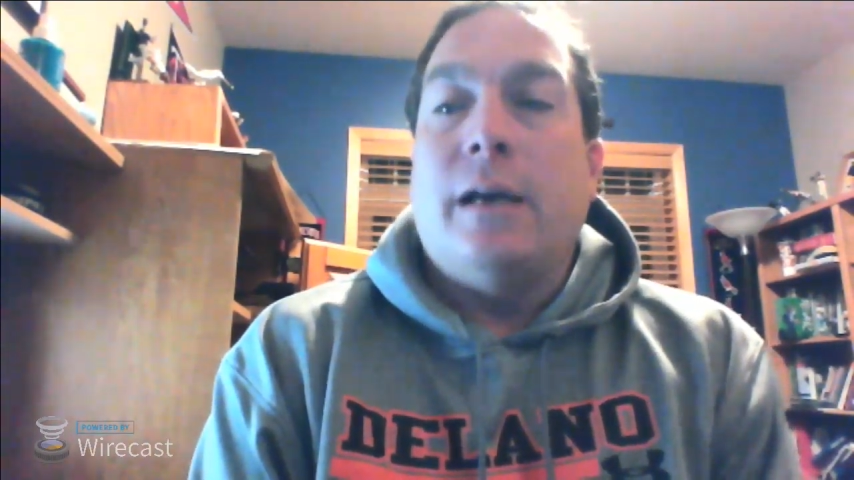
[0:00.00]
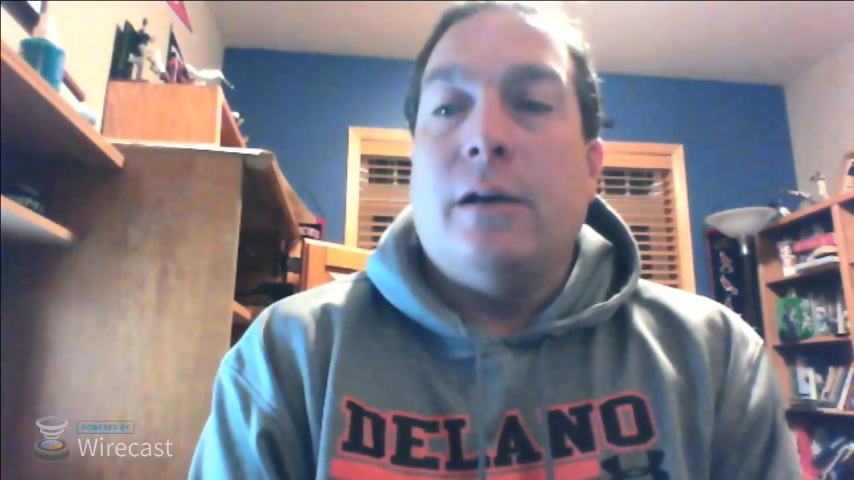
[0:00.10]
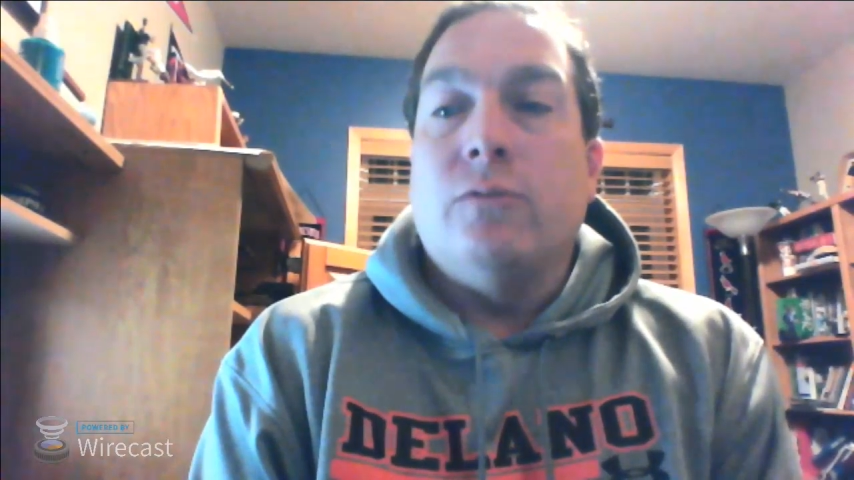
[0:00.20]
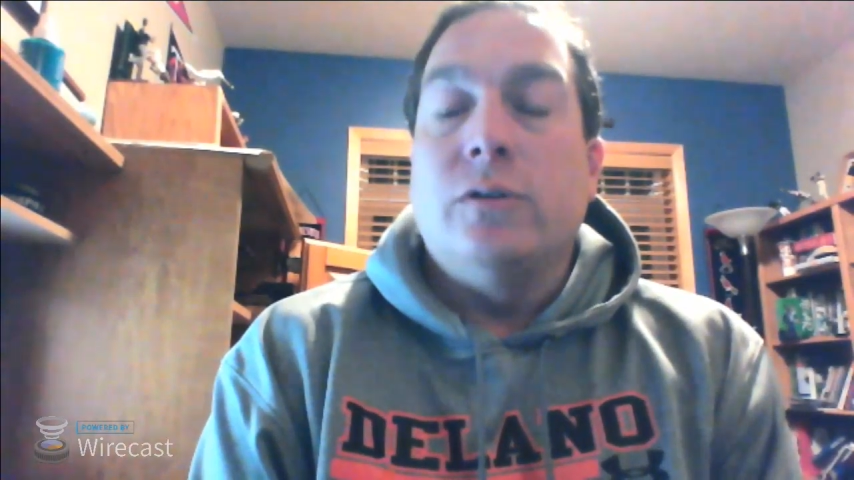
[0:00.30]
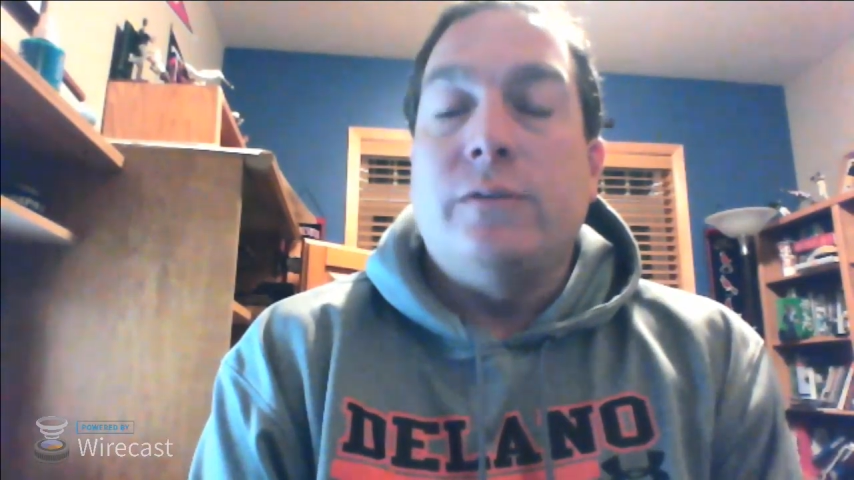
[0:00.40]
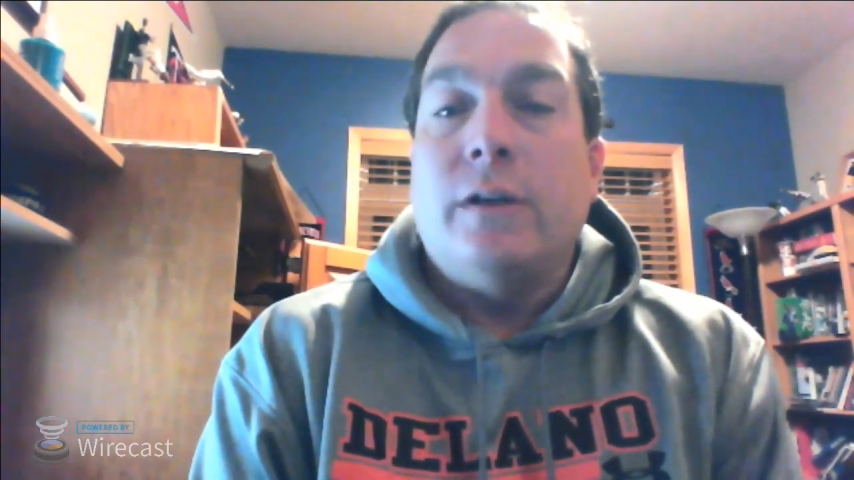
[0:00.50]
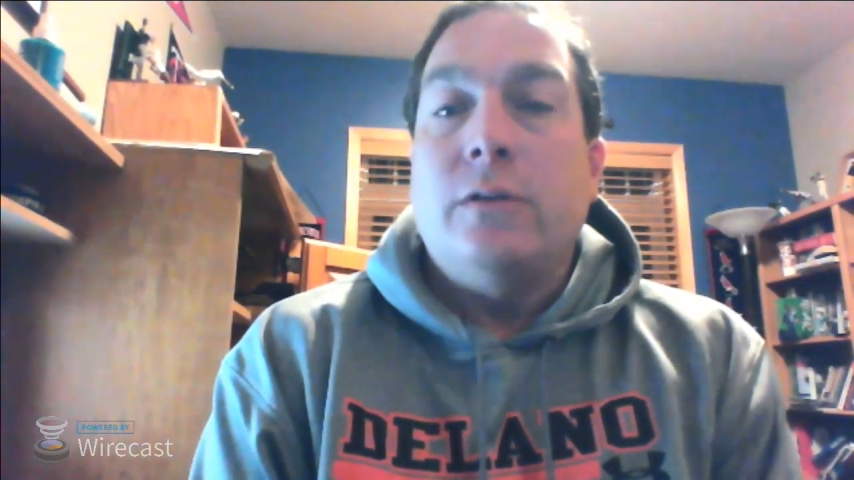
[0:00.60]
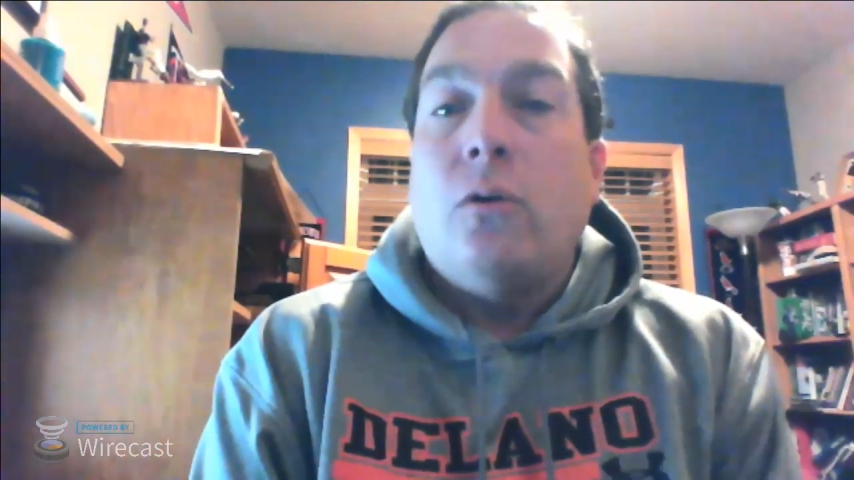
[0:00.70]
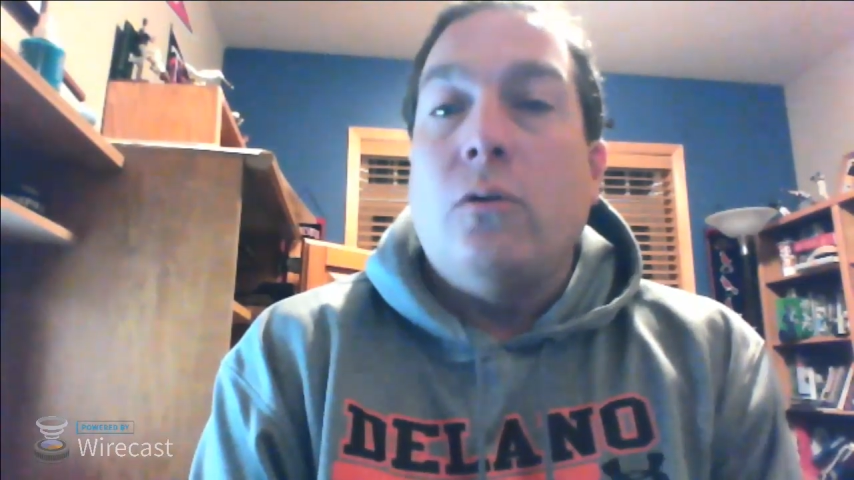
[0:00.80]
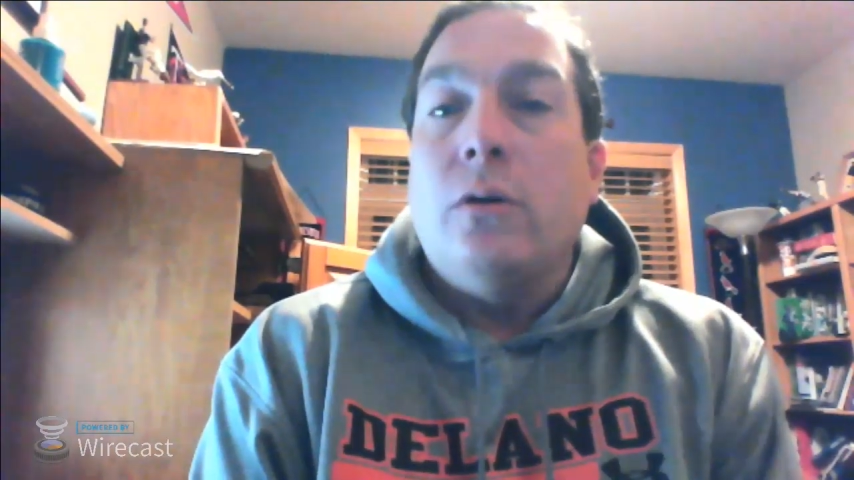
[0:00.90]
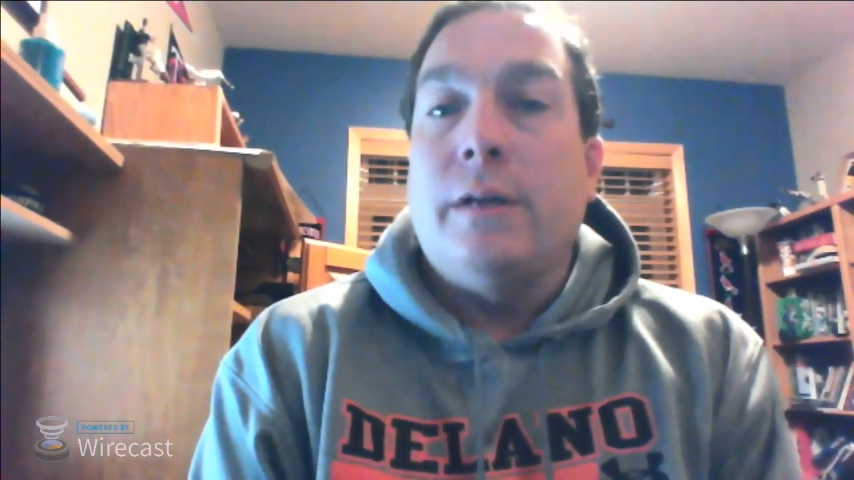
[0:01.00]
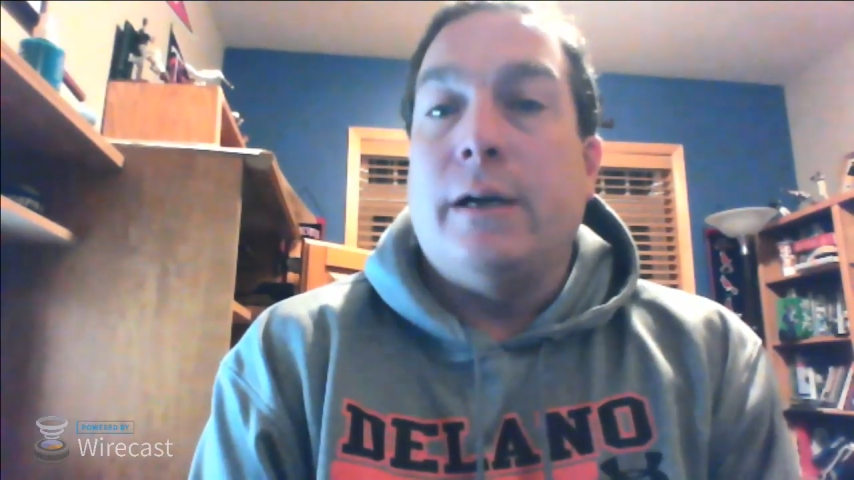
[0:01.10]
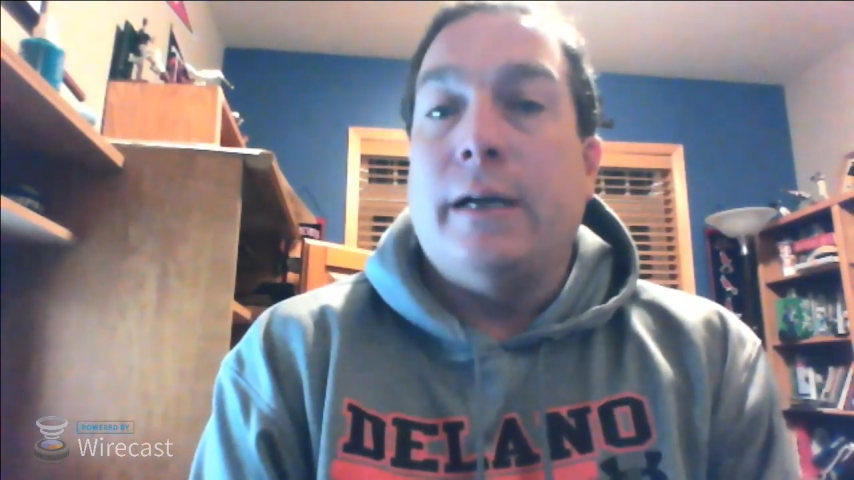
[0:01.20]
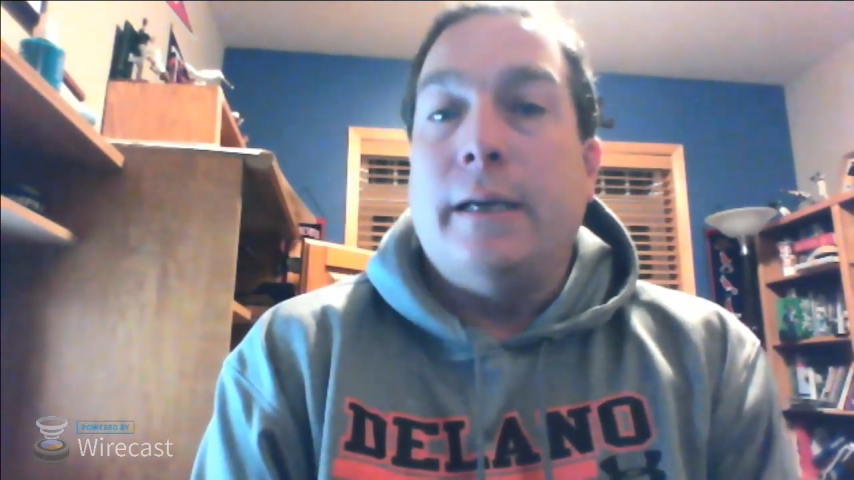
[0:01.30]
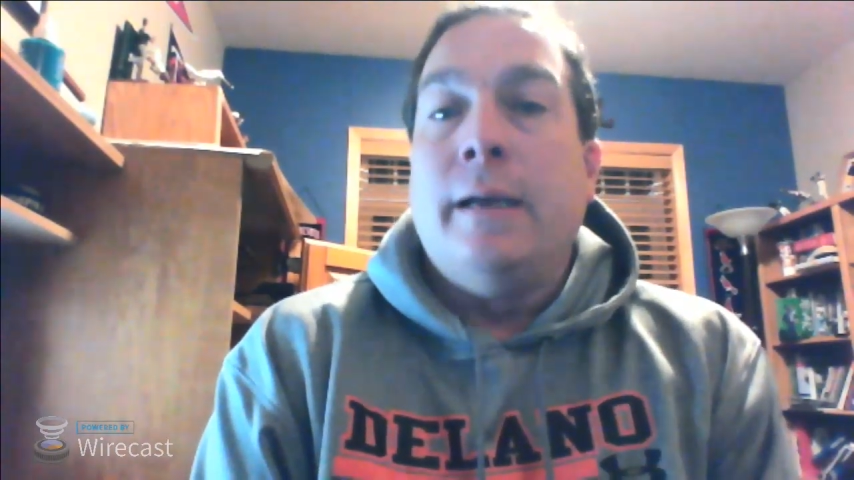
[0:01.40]
Roosevelt
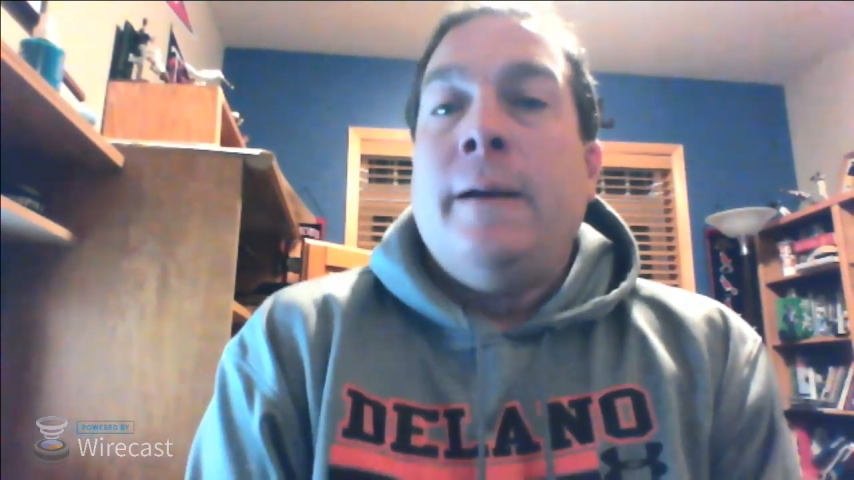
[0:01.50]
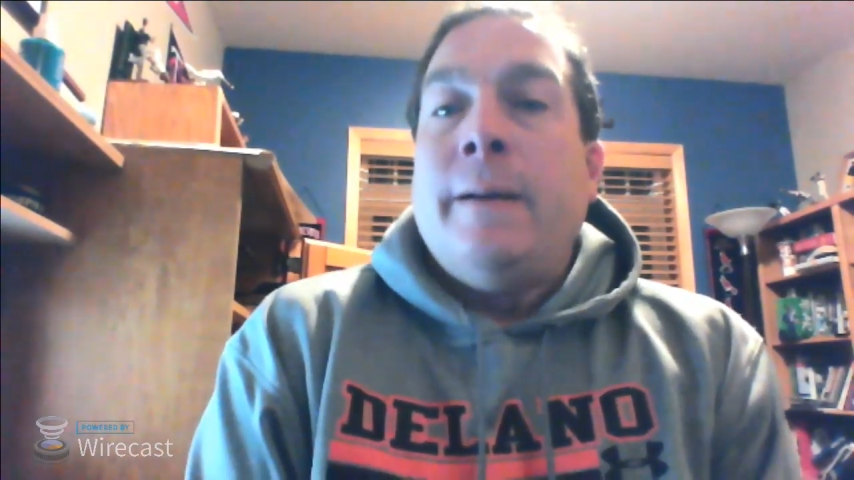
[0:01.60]
Corollary,